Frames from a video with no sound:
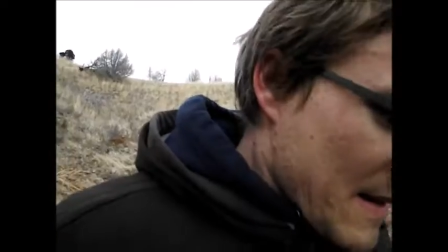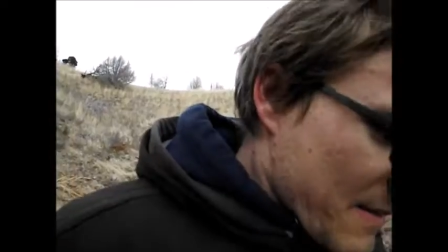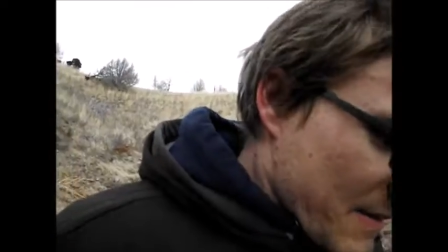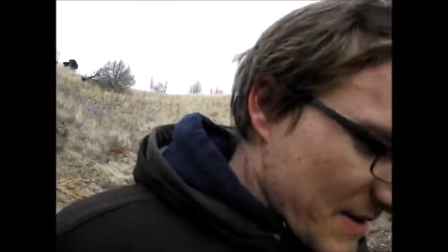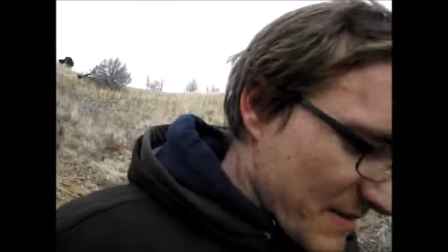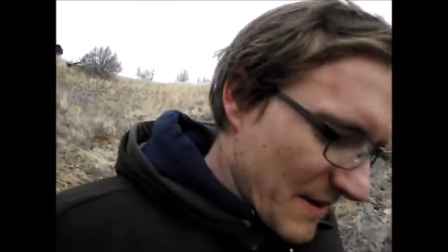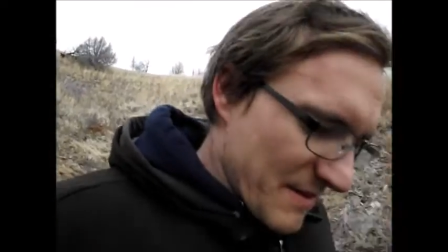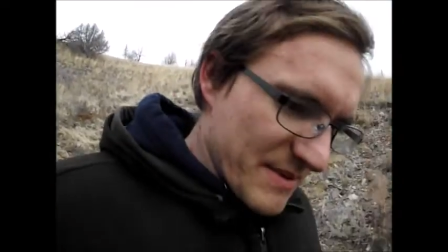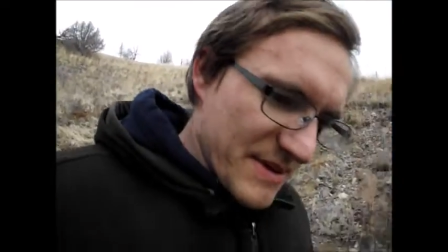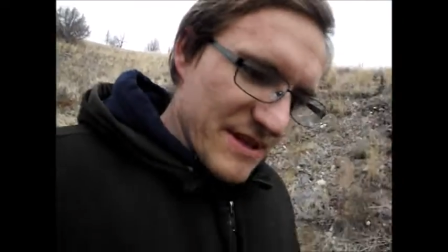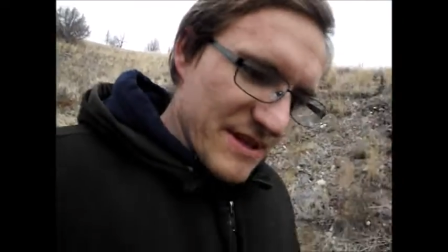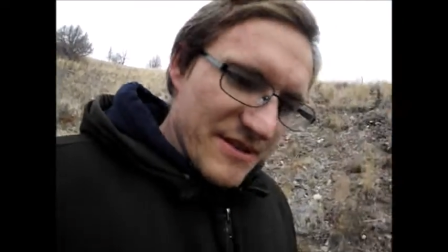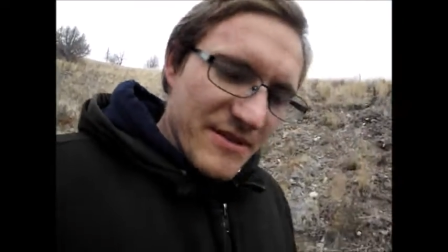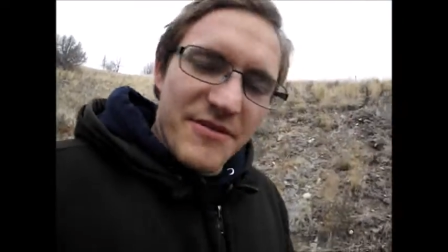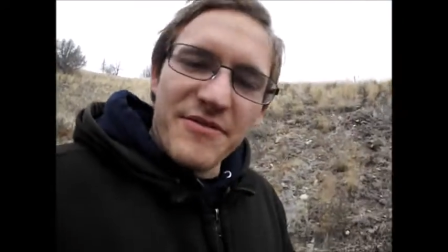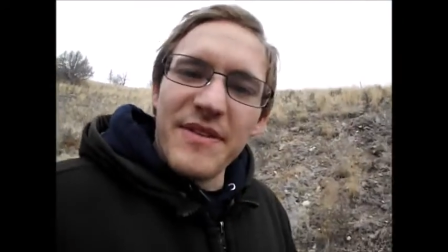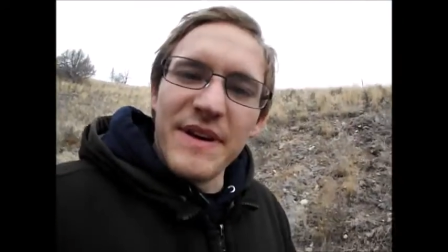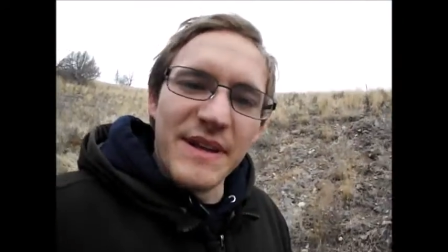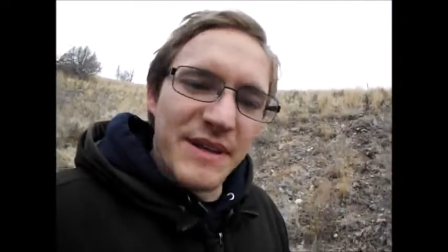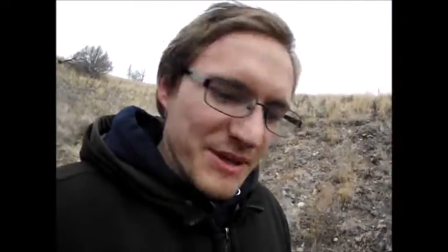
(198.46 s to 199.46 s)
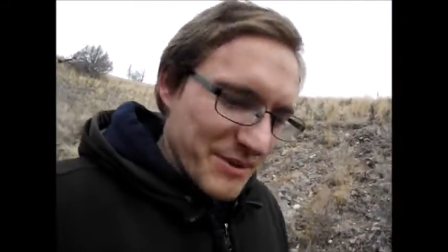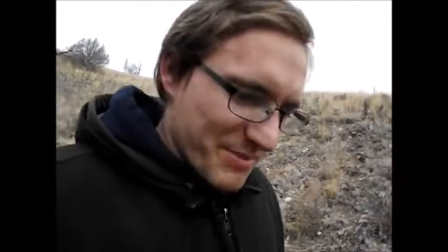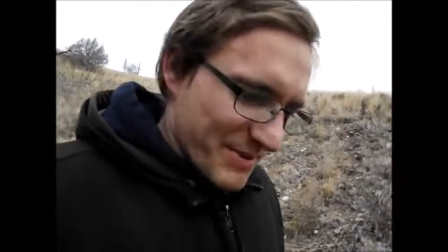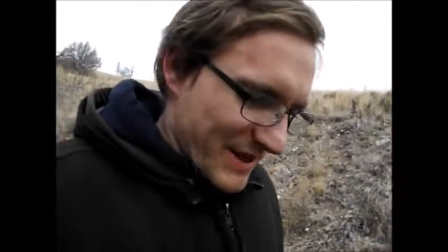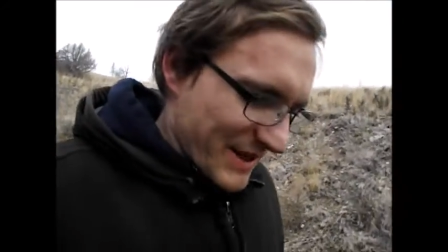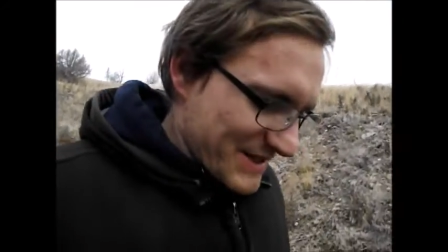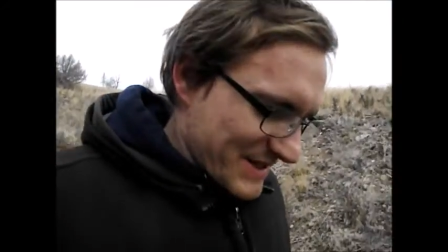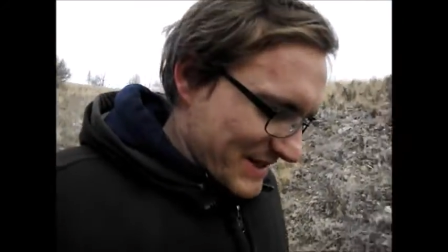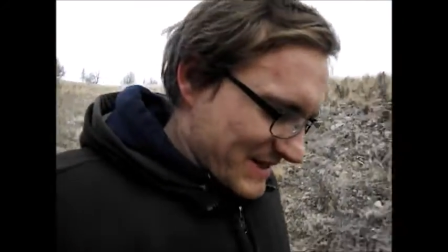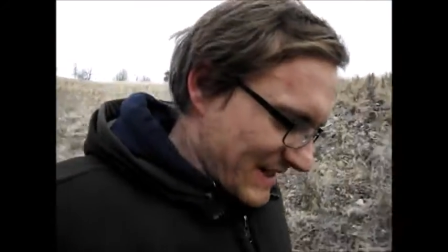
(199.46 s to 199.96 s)
But it might be a little fun little
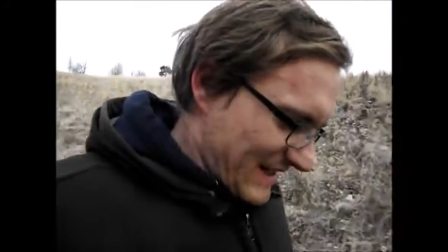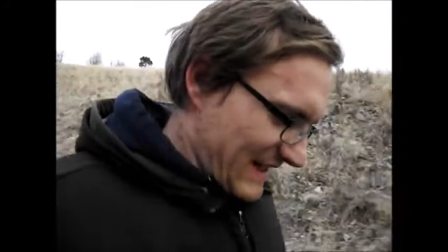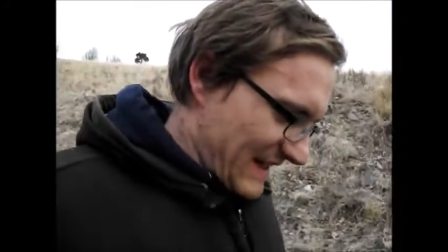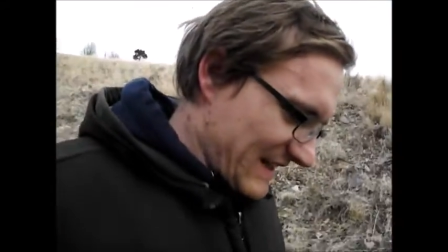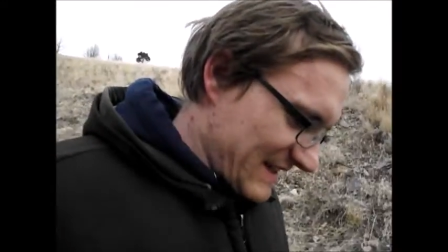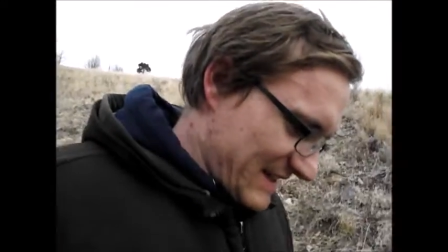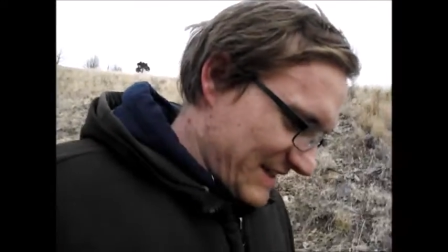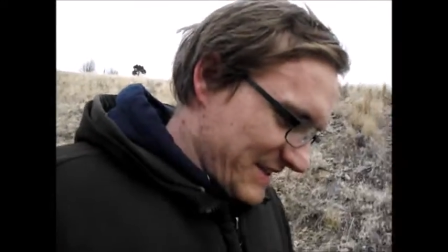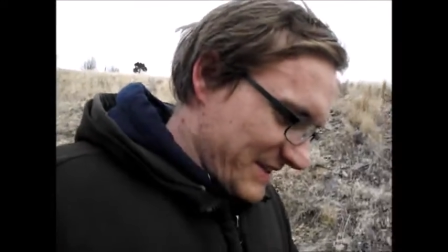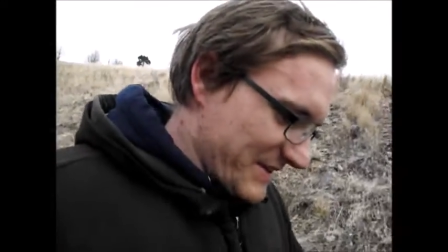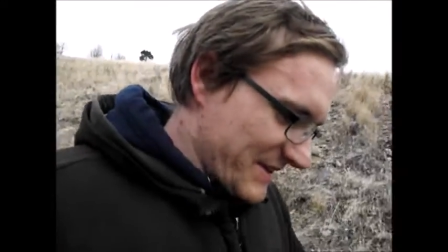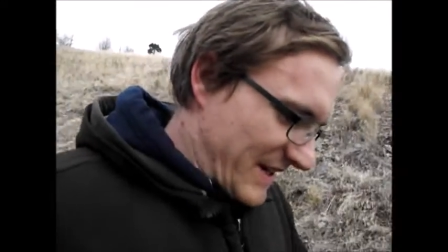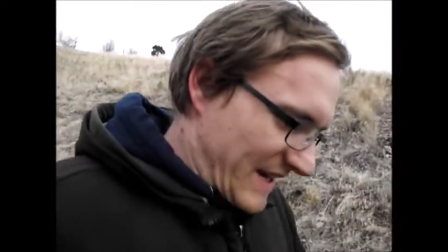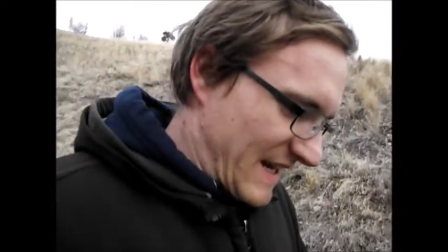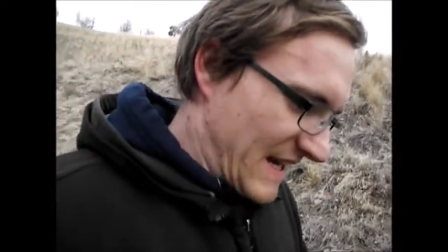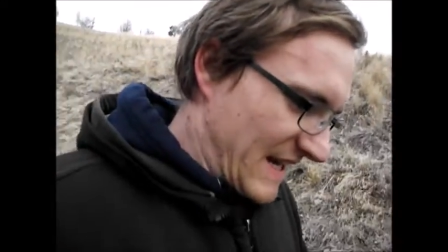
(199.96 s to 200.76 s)
project I'd like to do,